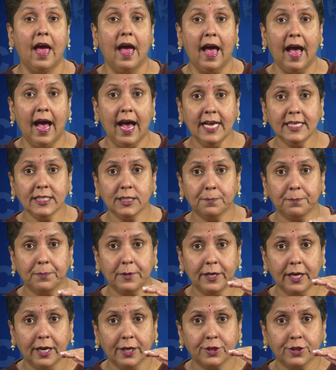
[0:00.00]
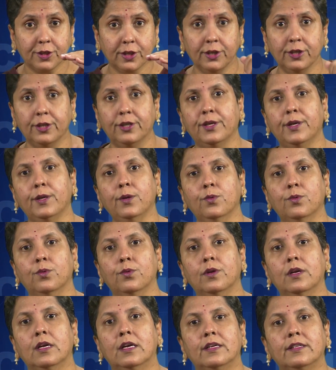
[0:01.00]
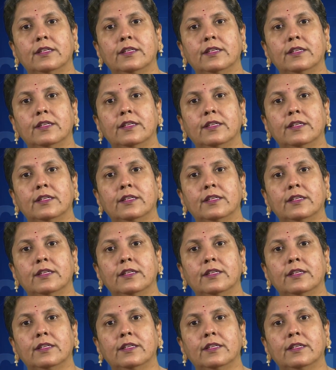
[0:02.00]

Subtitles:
As production grew,